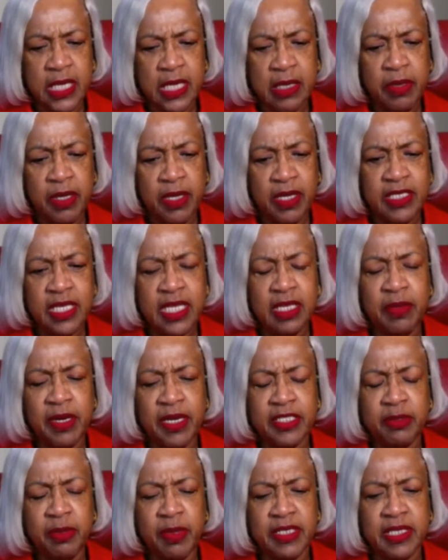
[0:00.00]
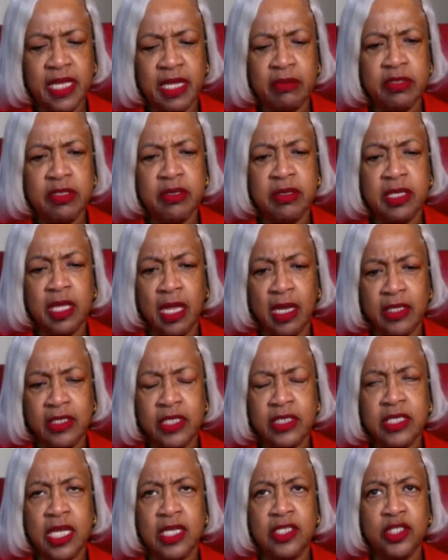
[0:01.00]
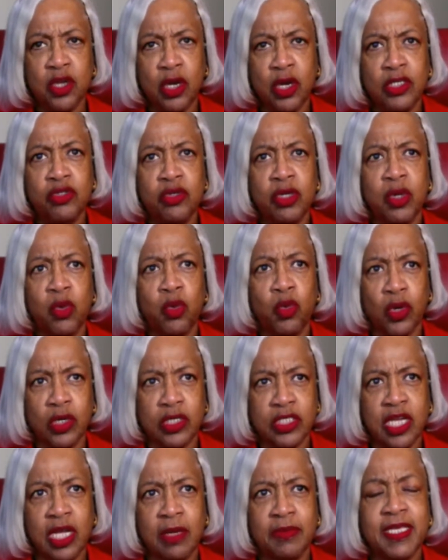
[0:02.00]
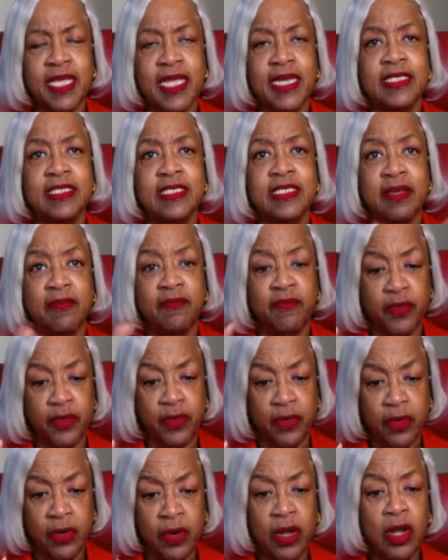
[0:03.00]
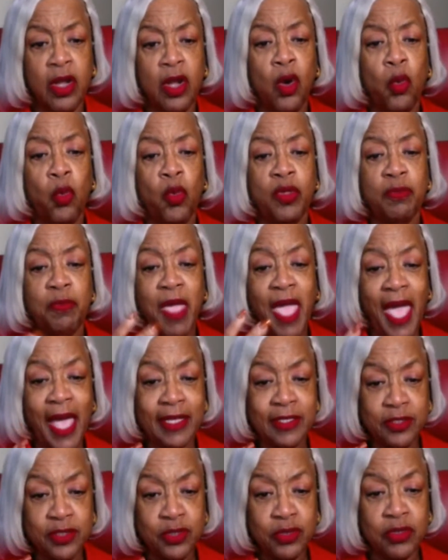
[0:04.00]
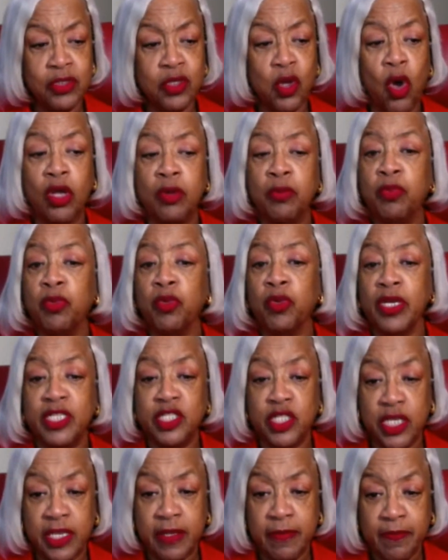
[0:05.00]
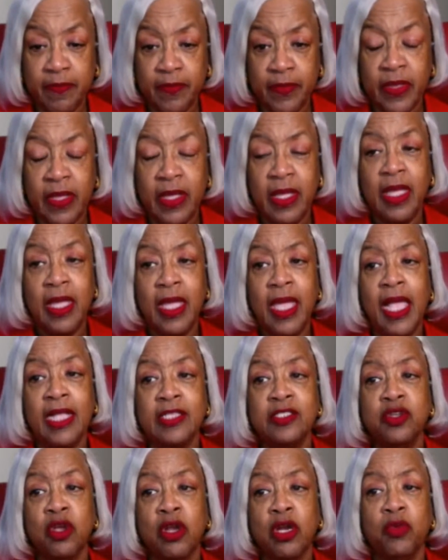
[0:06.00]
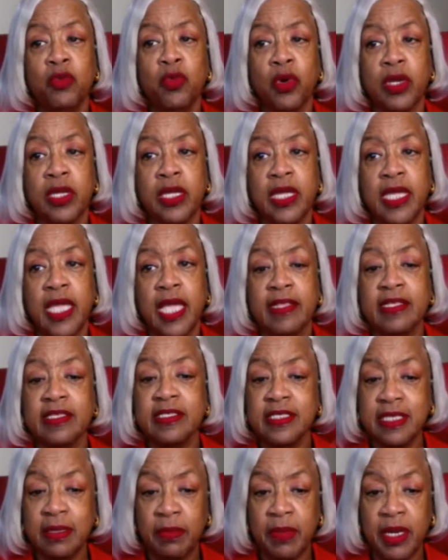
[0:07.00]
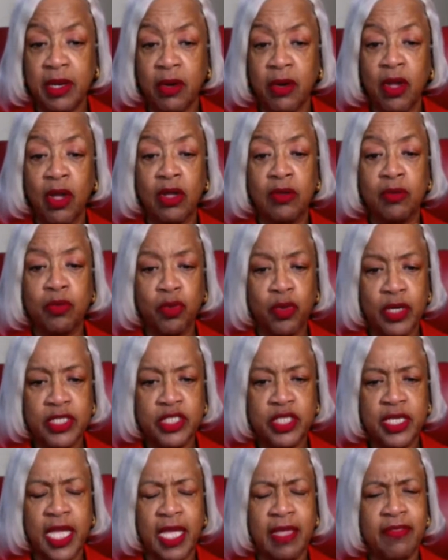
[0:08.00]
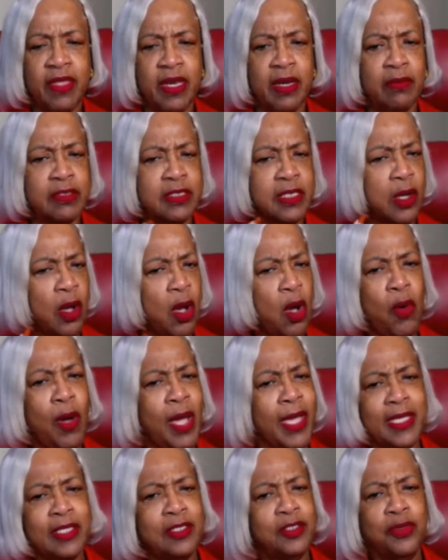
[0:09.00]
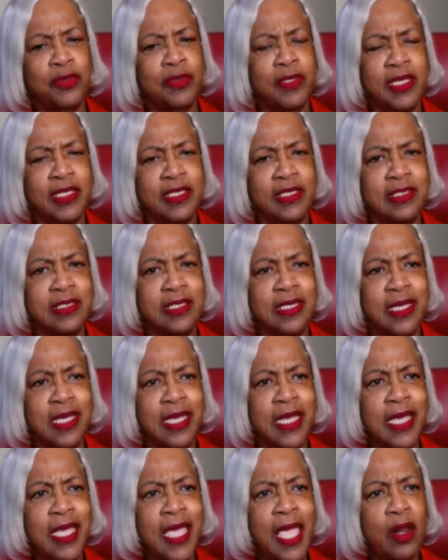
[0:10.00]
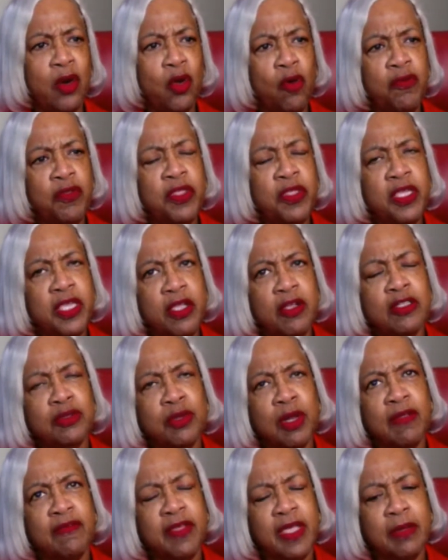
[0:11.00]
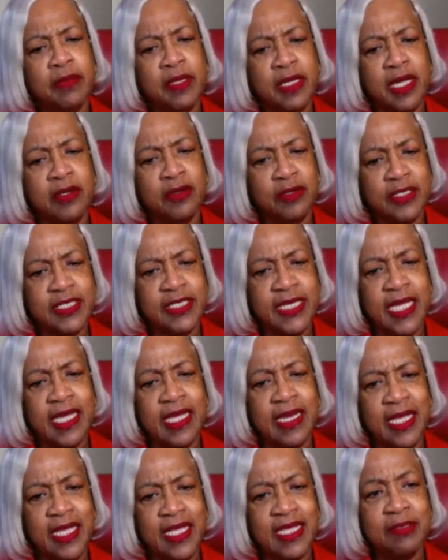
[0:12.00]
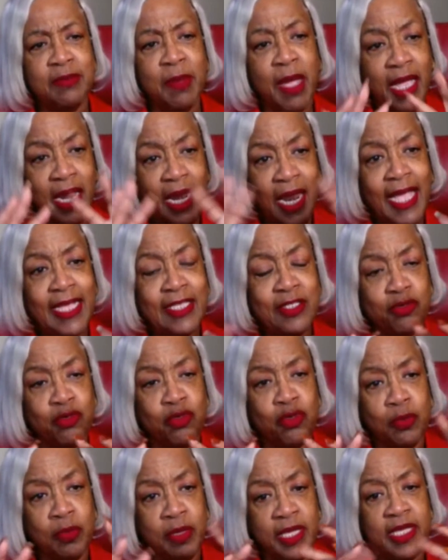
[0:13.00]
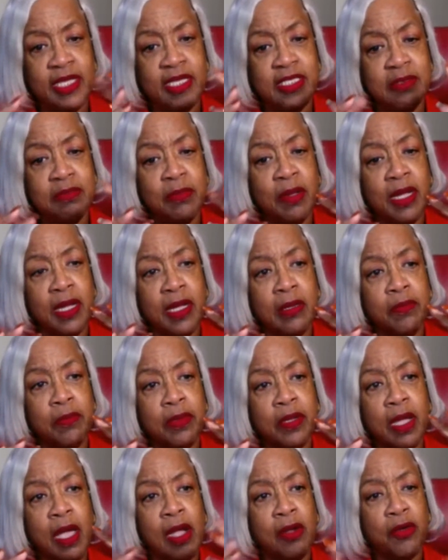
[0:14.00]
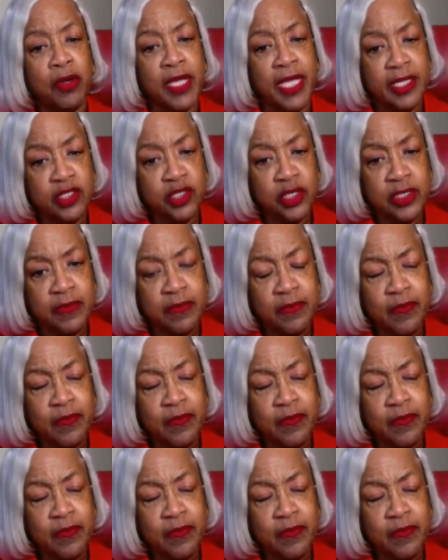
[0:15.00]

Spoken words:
because I had been a speech language pathologist, I started doing workshops in Denver with pastors on preaching, and started working at the seminary on preaching. And then it was like, oh, I can do this. And over the years, what I've come to understand is my classroom is my congregation.